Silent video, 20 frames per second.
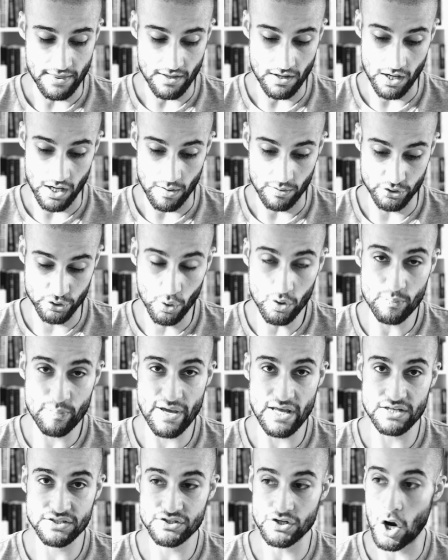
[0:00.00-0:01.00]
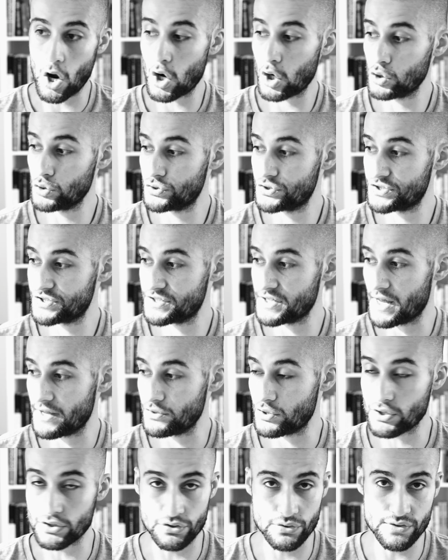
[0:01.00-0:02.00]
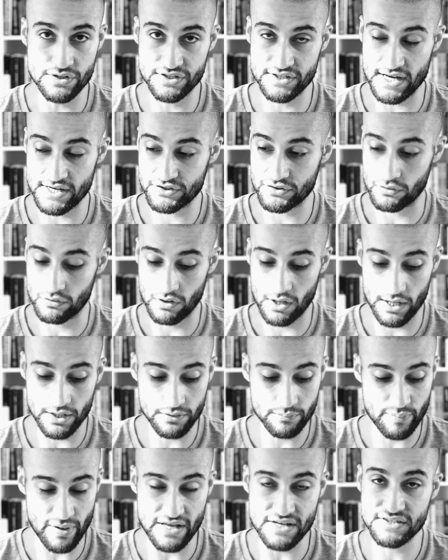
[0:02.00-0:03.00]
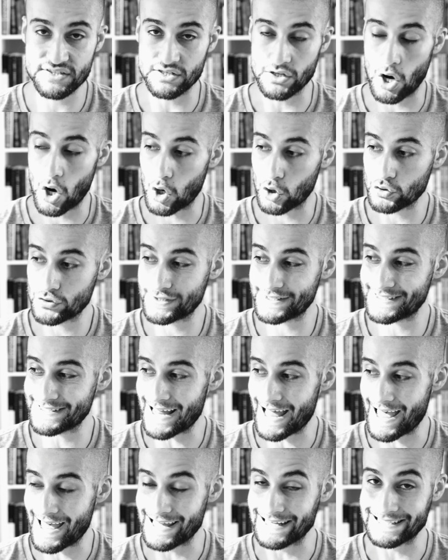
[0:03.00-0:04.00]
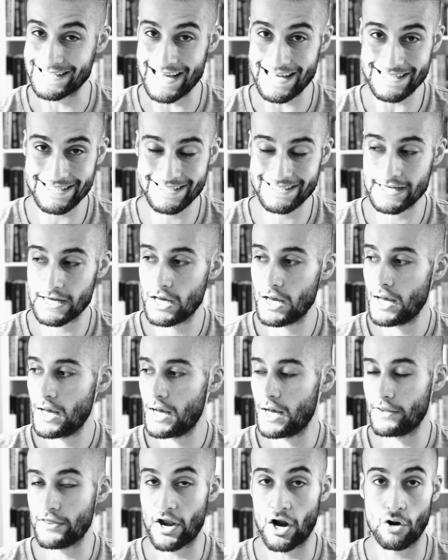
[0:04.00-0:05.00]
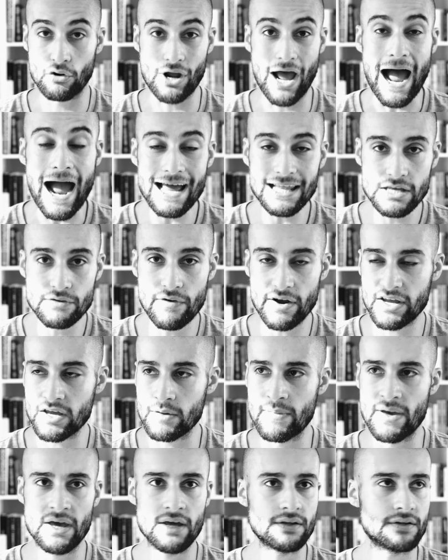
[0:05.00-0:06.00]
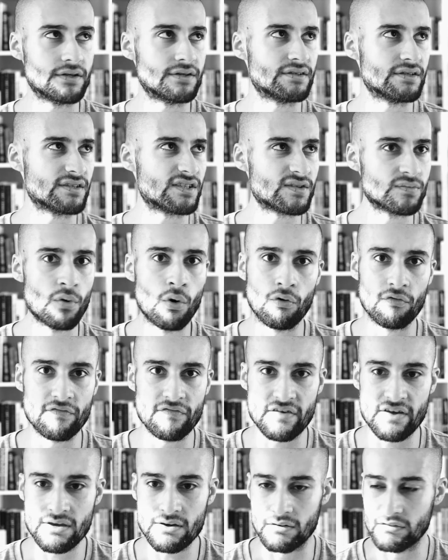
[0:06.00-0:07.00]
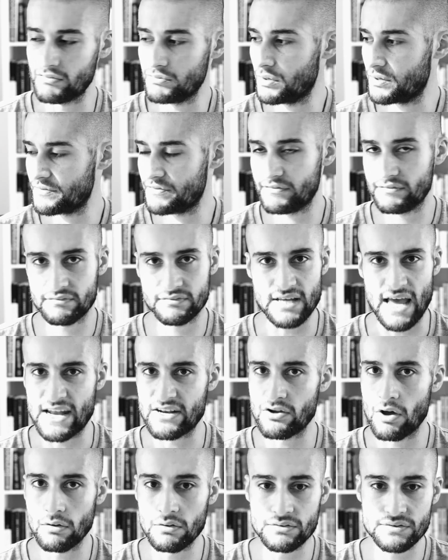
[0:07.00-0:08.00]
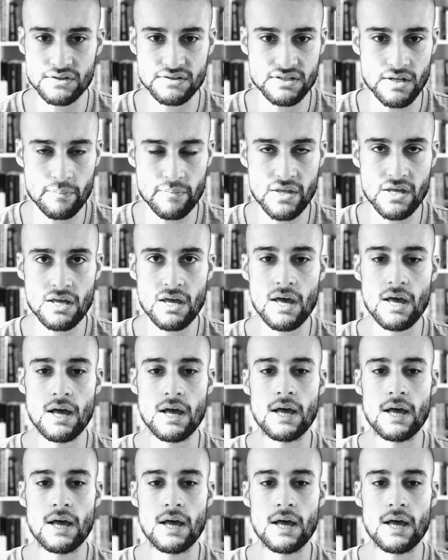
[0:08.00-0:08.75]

Uh, Jordan Peterson hosts, you can do this test online. Peterson hosts a test that I would highly recommend. It's a small fee of what, $10 or something.